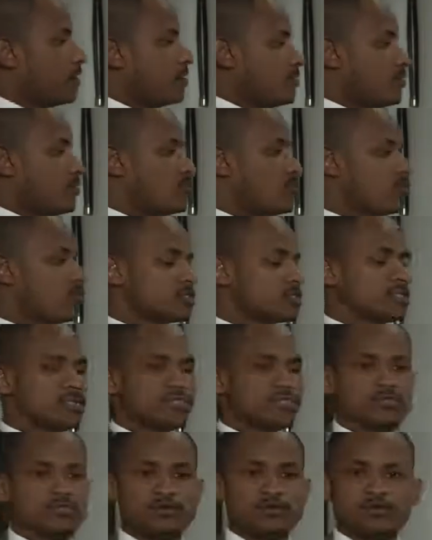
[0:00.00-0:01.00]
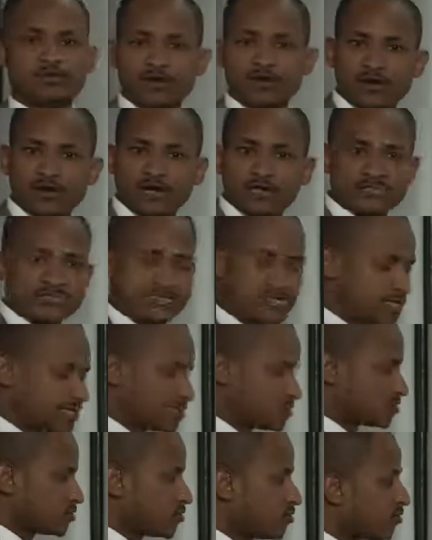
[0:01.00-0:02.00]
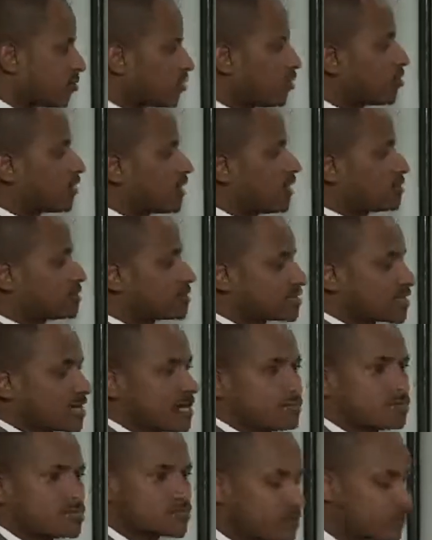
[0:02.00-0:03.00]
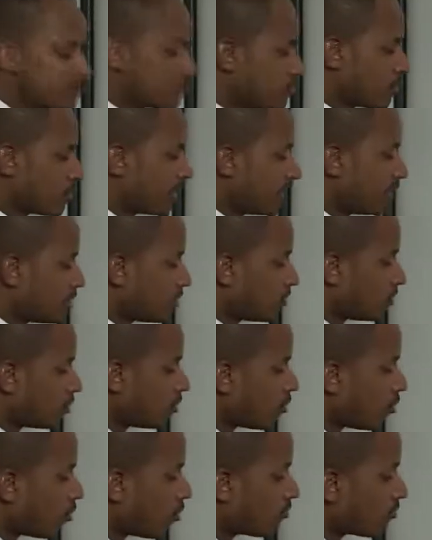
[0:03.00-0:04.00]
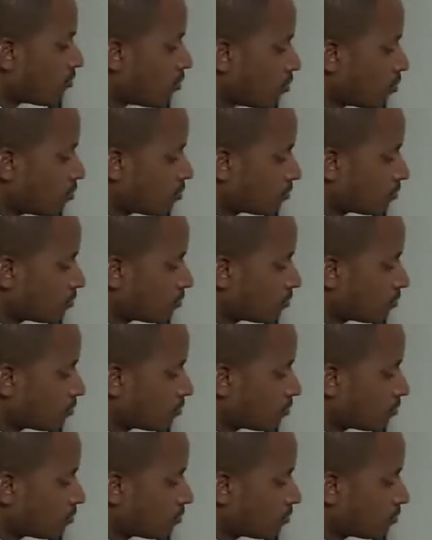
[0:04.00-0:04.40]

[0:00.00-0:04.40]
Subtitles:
What is homologous series? Homologous comes from the word homo,